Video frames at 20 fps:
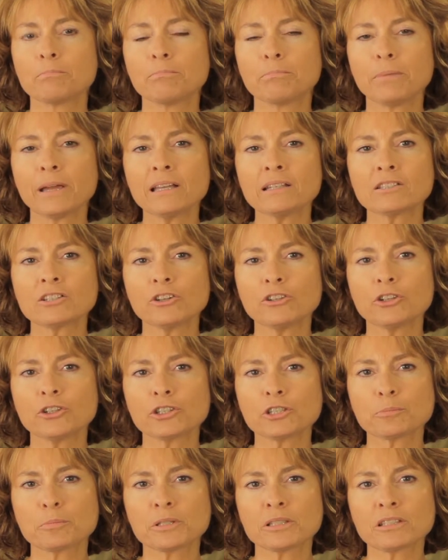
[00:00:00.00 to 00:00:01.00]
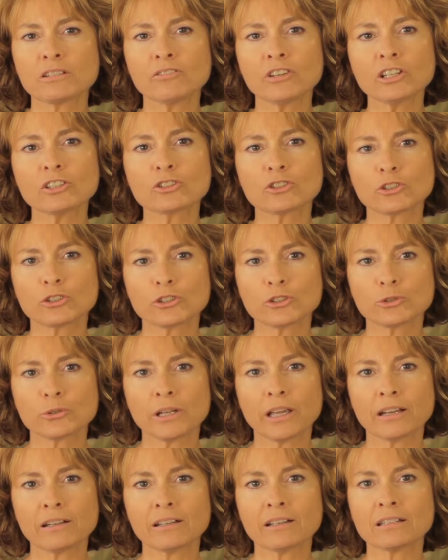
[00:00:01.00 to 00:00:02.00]
Based on your specific
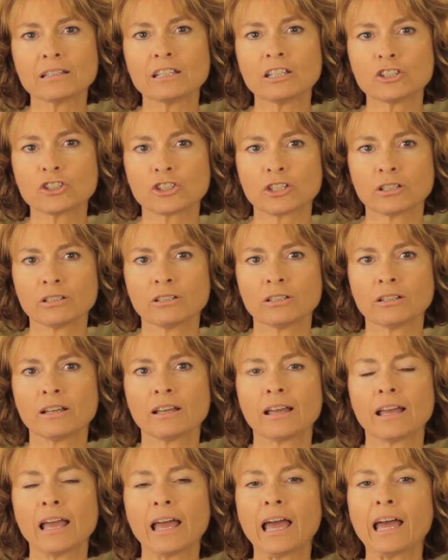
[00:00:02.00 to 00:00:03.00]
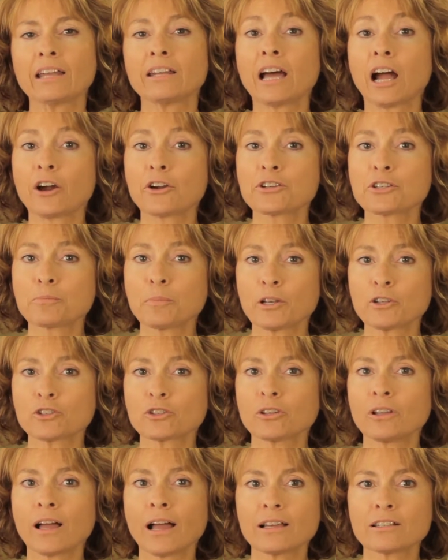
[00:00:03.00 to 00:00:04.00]
surgery and condition and our
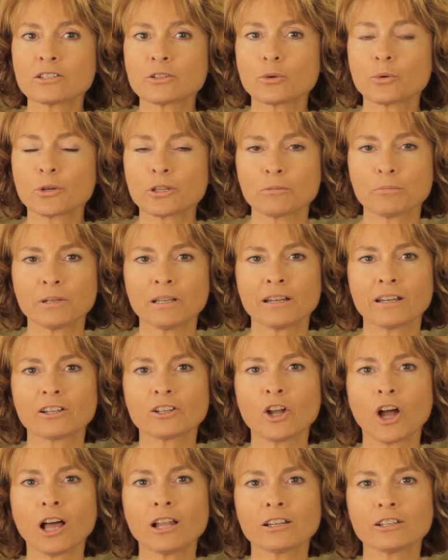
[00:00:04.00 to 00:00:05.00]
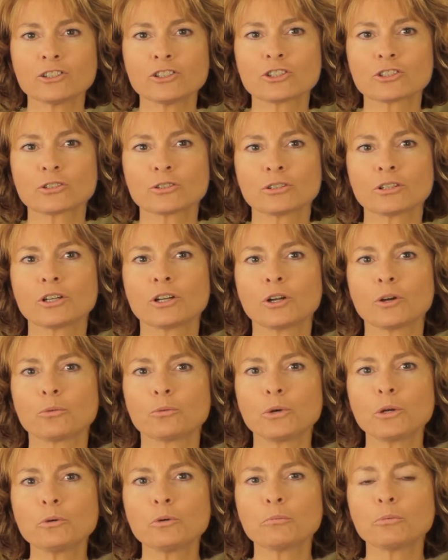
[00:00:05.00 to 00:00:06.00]
specialized orthopedic knowledge,
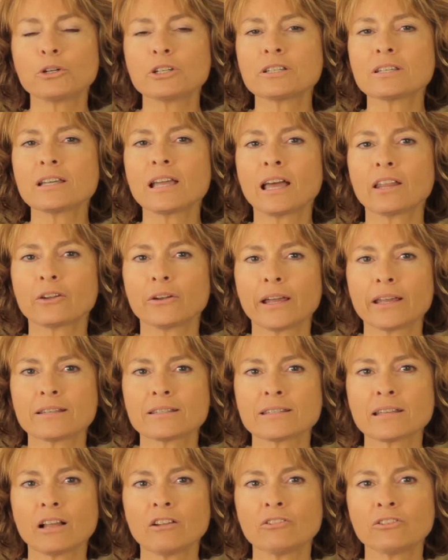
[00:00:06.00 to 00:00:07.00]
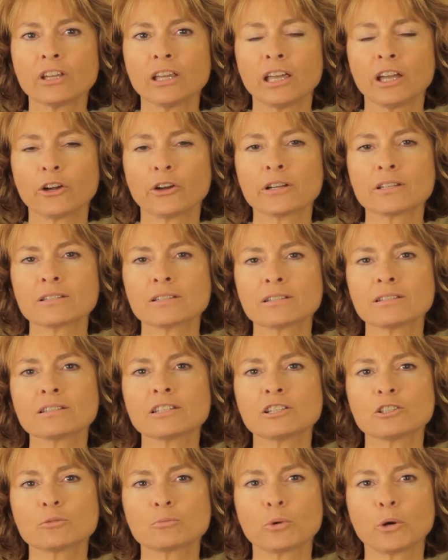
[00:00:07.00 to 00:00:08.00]
we will put together a self-care
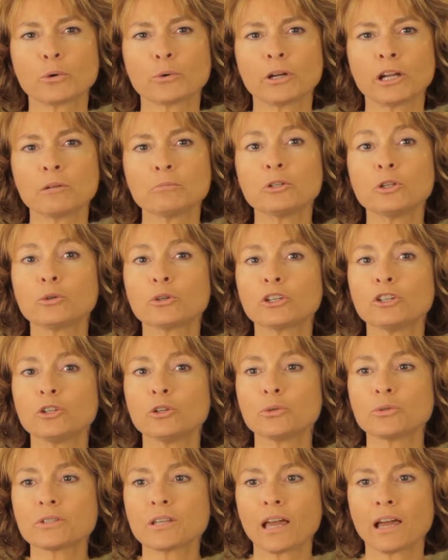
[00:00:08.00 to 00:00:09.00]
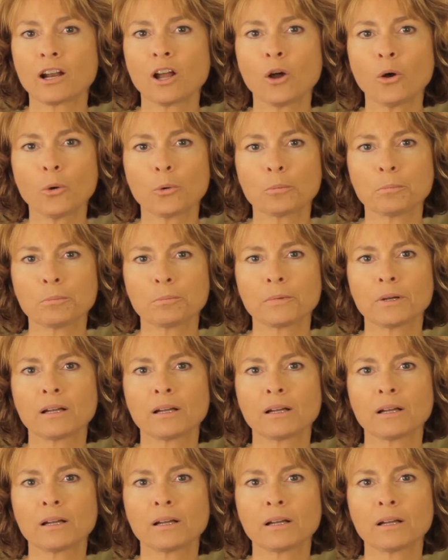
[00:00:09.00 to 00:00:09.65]
assistance program you can use at home.